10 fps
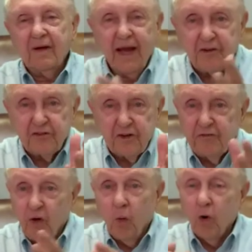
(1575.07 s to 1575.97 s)
Esther
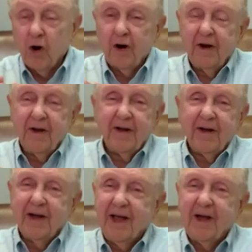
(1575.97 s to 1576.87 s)
4,
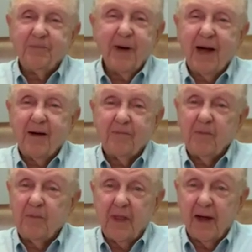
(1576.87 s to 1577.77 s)
that
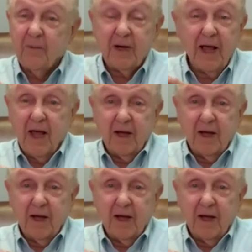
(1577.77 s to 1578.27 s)
powerful thing,